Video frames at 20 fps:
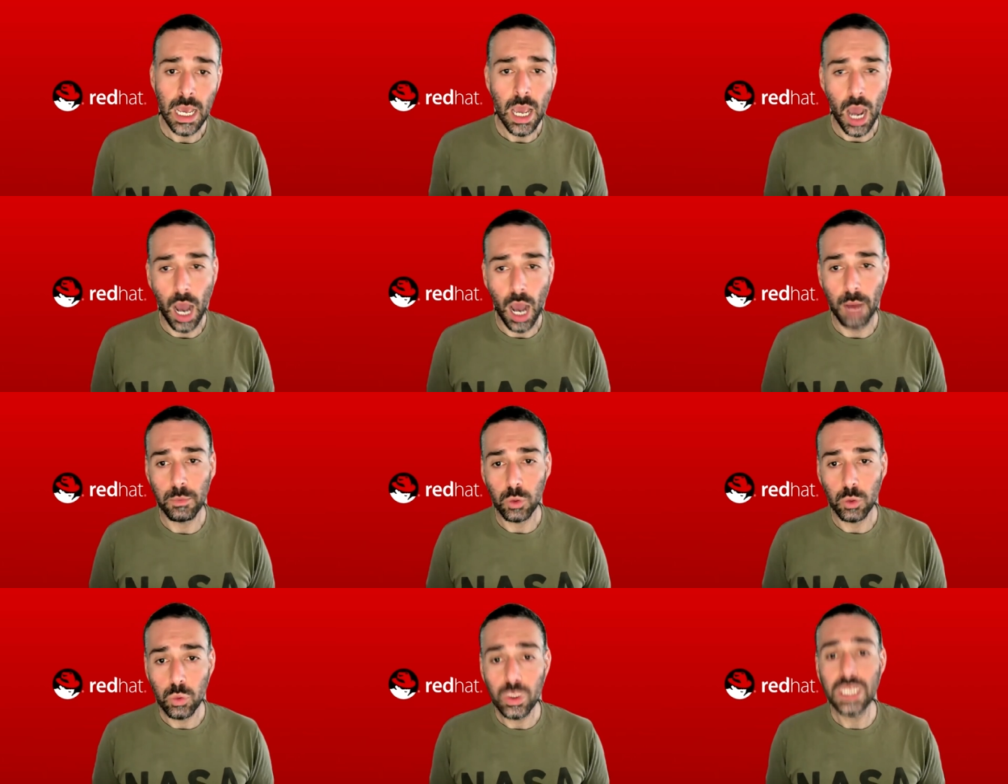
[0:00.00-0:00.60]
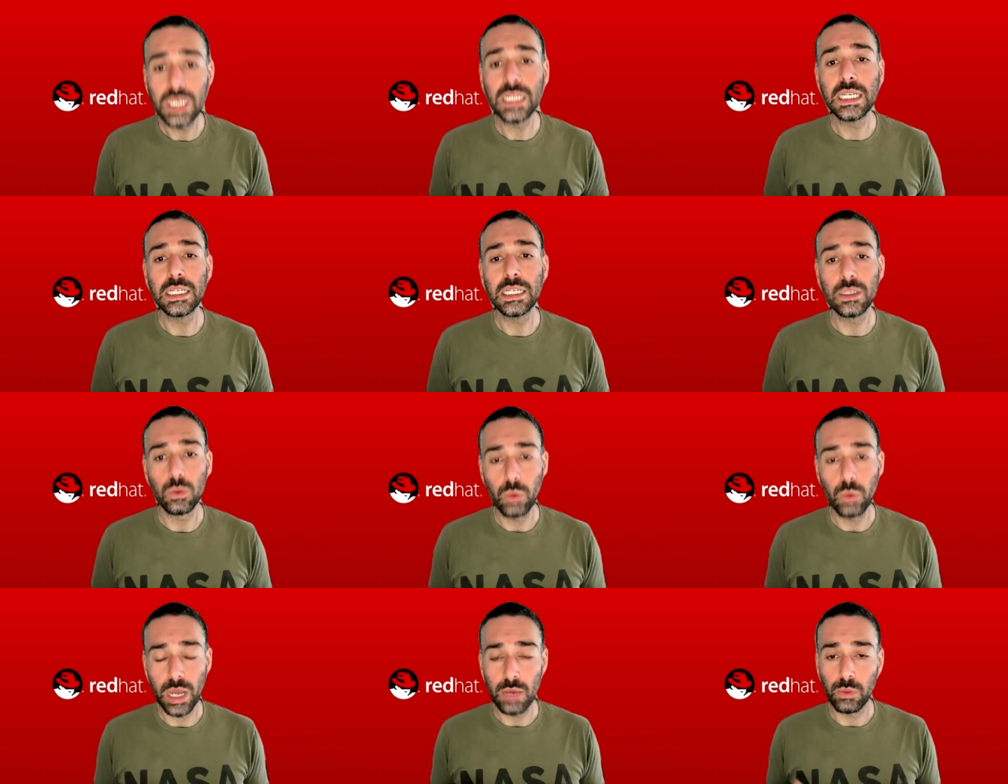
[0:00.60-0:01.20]
um, really the
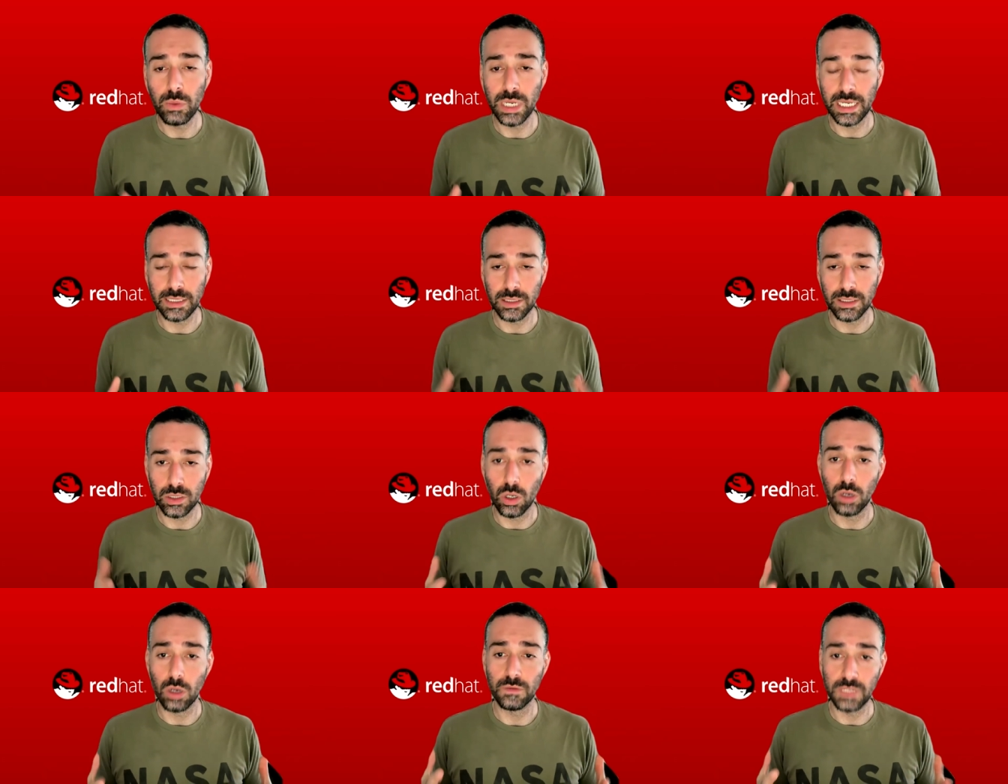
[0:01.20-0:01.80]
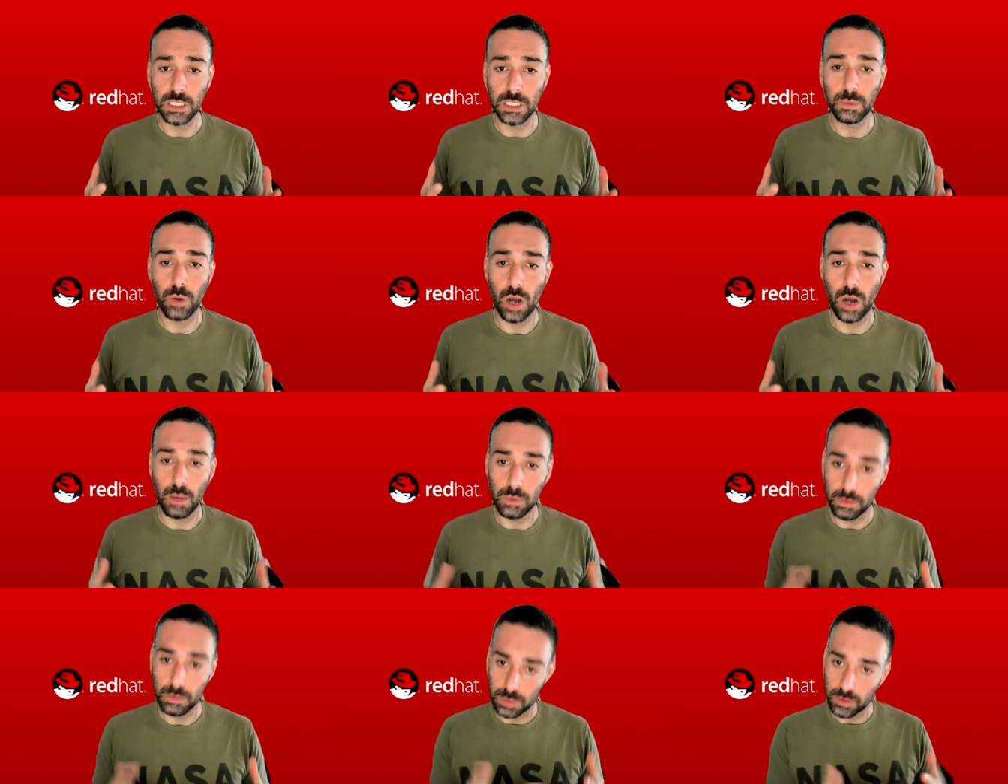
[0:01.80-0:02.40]
way we can solve these
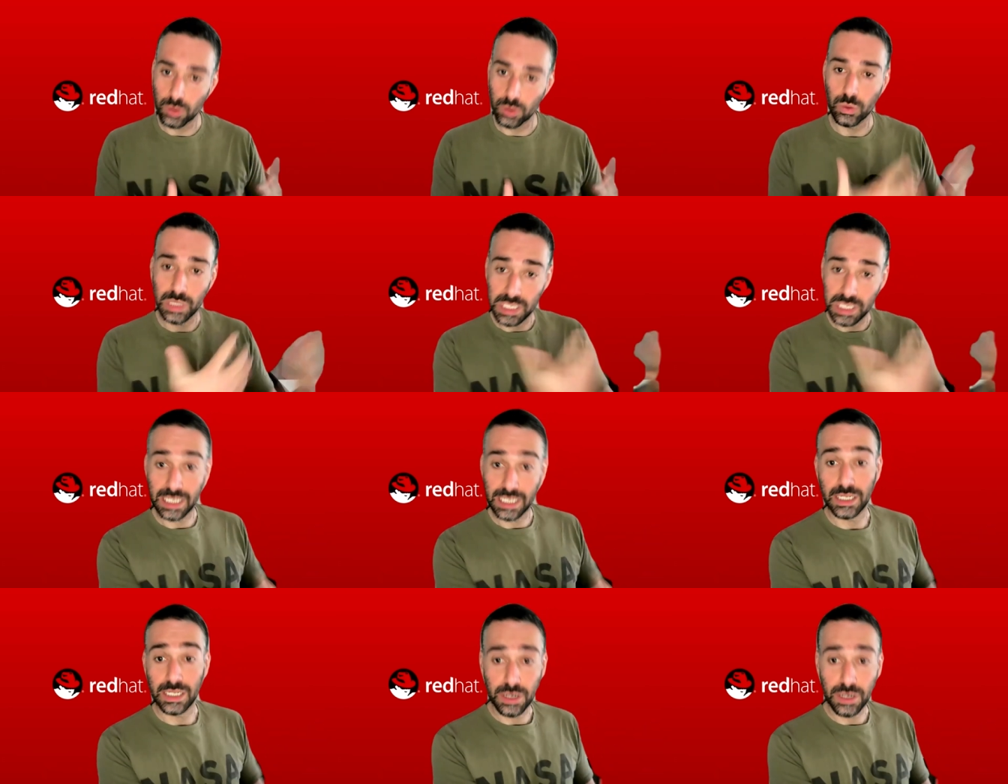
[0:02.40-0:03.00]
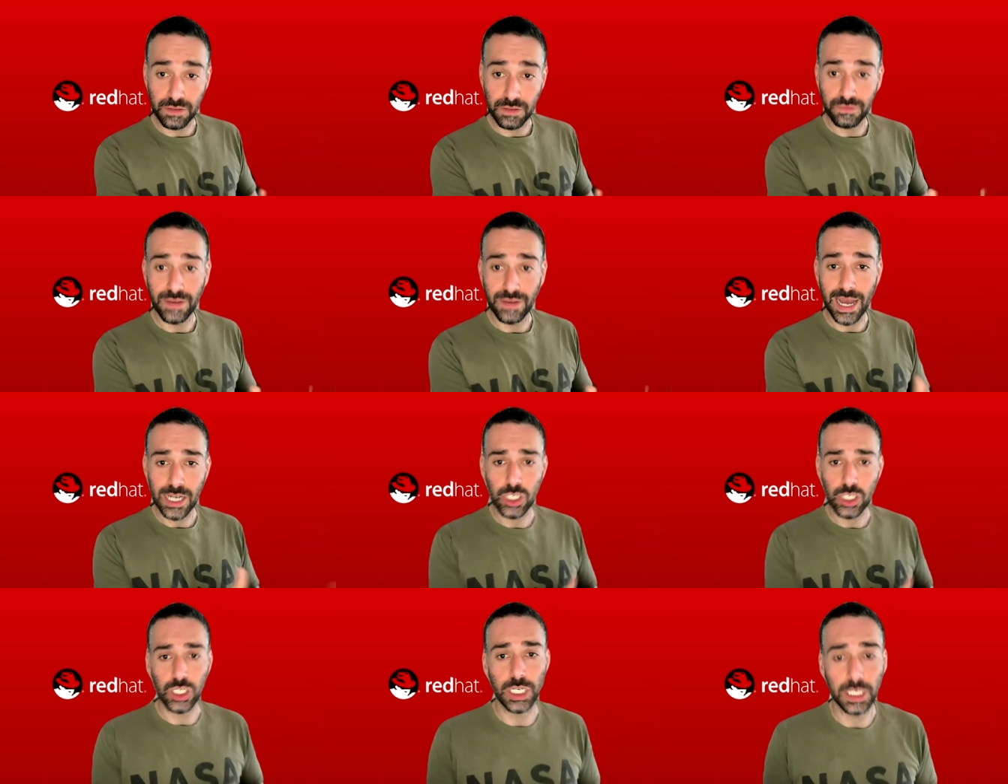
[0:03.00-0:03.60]
problems through a declarative
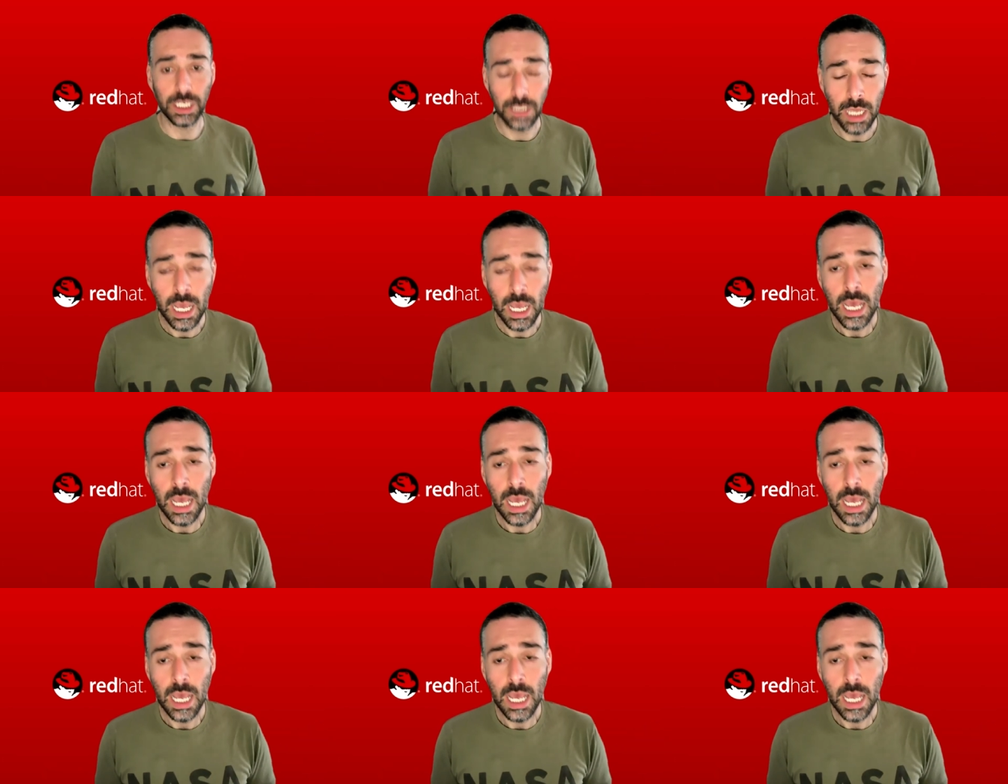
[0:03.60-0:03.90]
fashion,